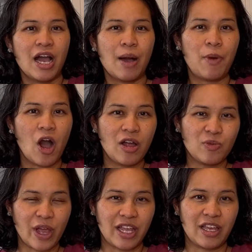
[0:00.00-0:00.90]
Upon
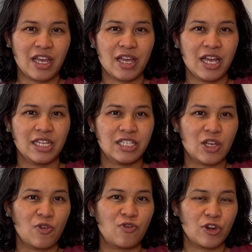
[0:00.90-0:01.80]
waking,
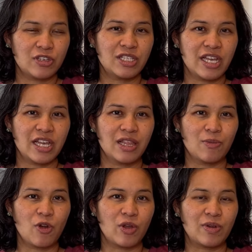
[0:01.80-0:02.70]
so first thing in the
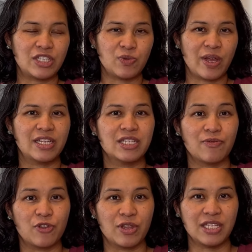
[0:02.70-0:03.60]
morning when she wakes
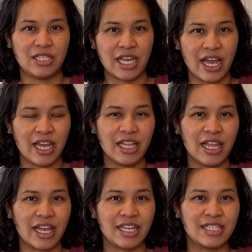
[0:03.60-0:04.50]
up for the day,
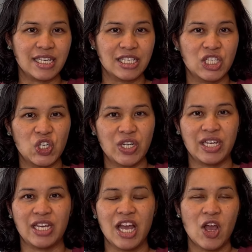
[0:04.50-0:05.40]
like at
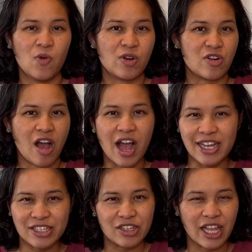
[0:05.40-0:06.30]
6:30, when her
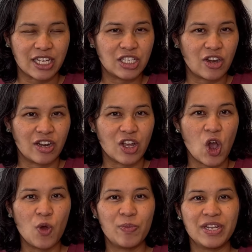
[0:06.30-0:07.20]
eyes are like starting to
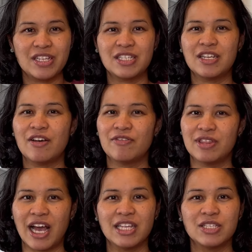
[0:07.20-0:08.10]
open and stuff,
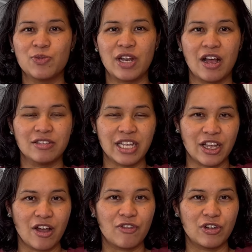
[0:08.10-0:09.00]
that's when I'll
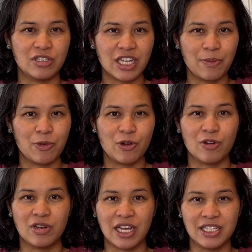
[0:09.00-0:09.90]
take off her diaper,
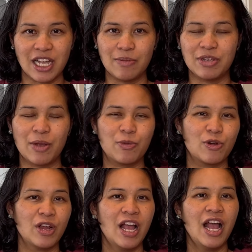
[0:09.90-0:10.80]
her nighttime
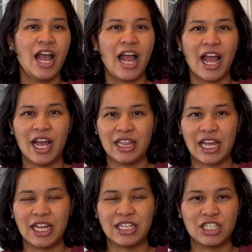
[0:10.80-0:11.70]
diaper, and
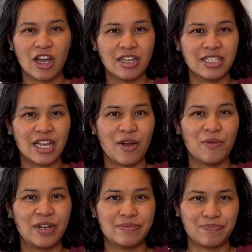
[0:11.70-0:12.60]
then toss that
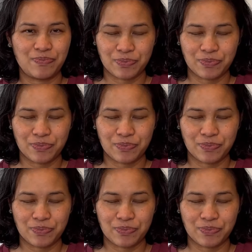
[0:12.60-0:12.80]
one